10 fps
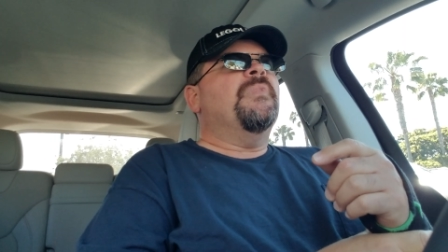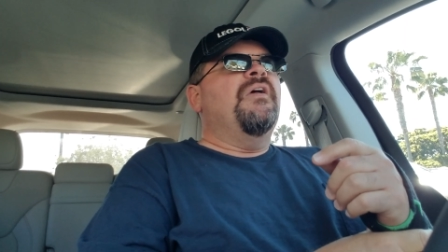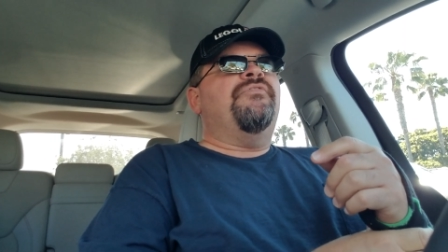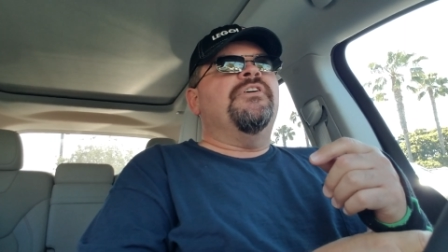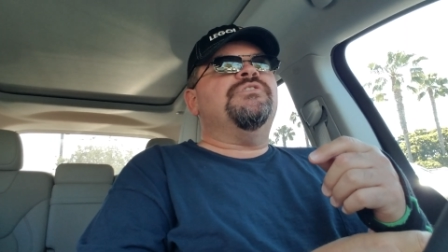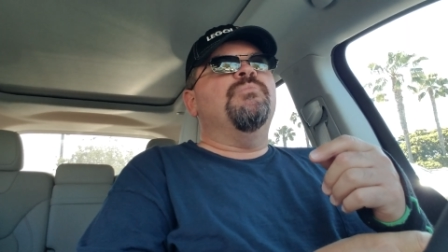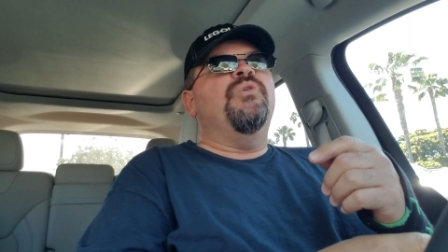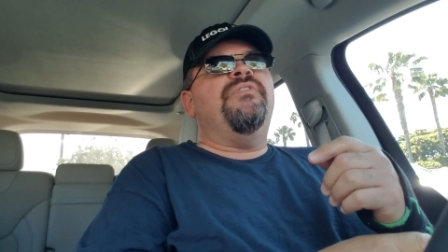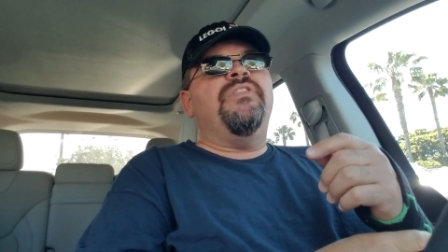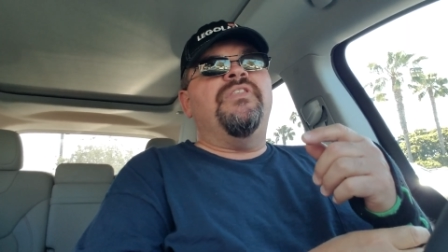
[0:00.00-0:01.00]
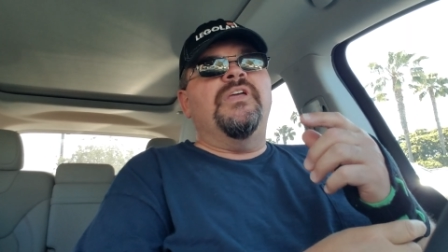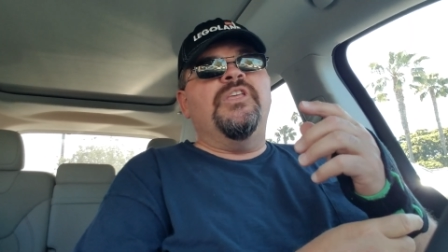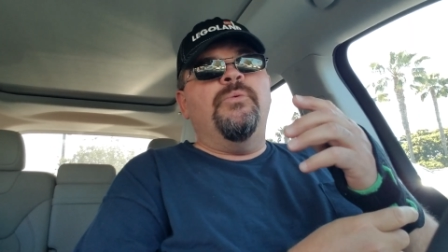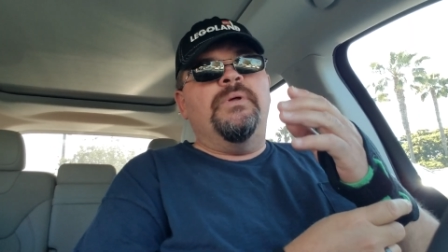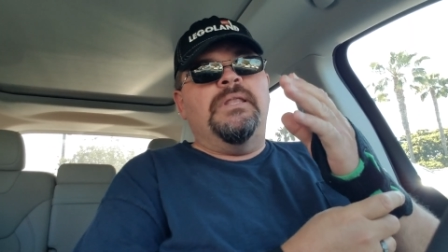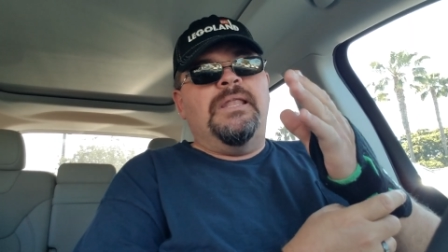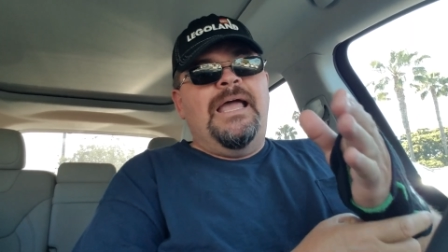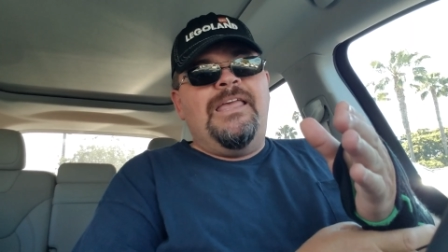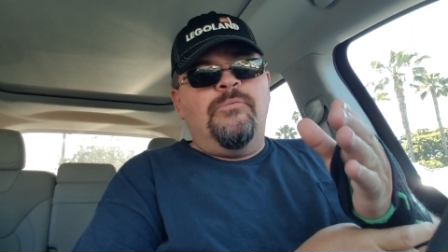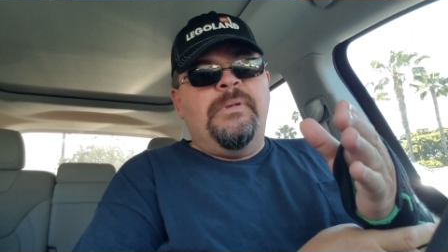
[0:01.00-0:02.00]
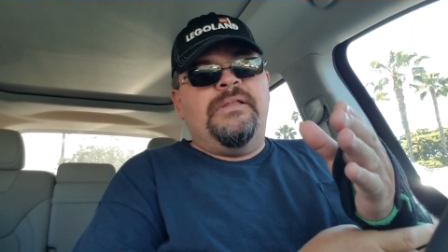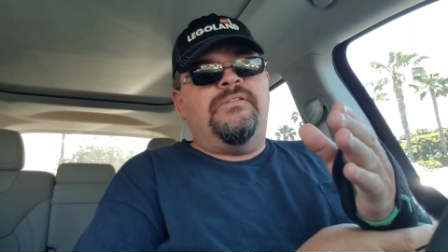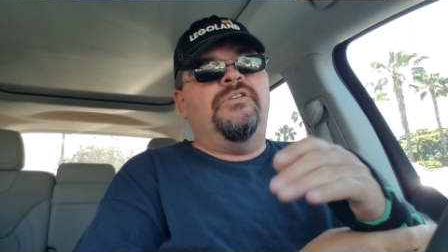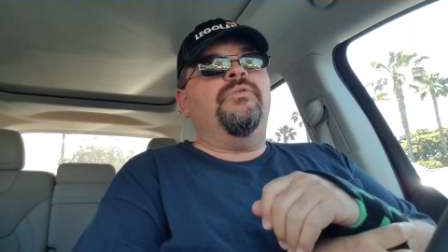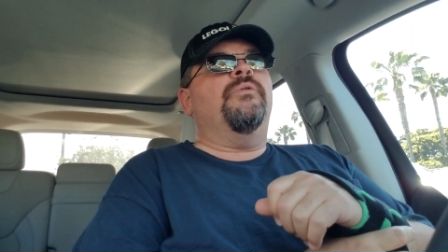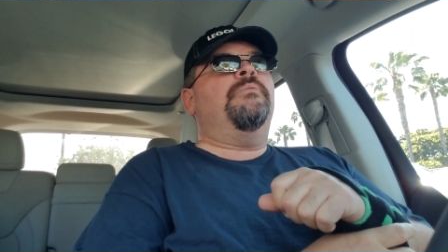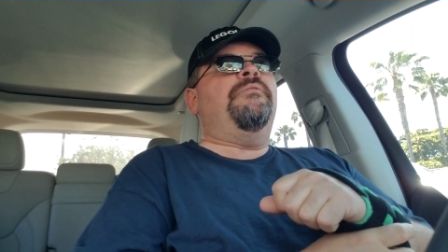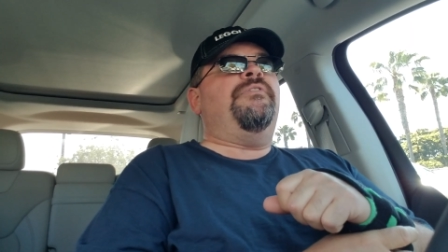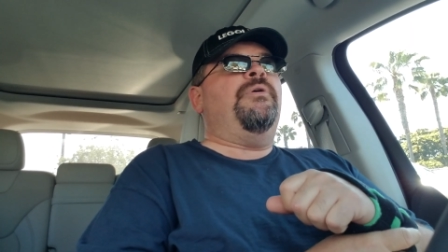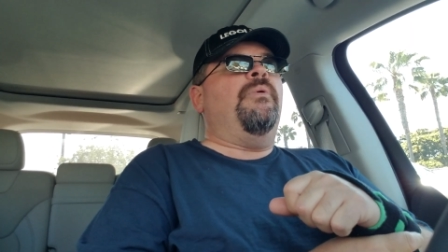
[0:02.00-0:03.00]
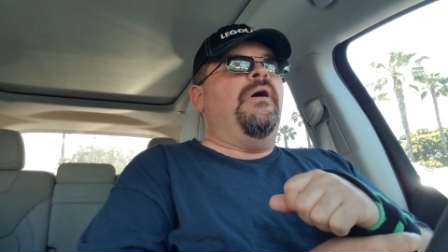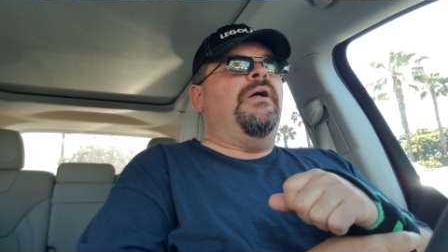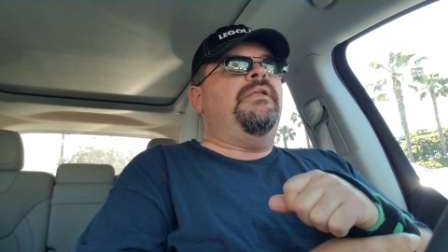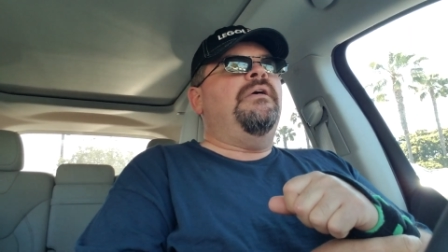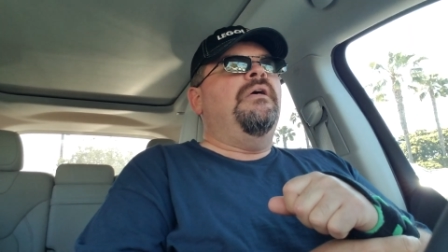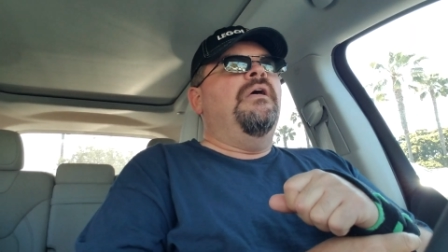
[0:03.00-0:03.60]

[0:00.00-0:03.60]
If there's a movie that you would like me to do a review on,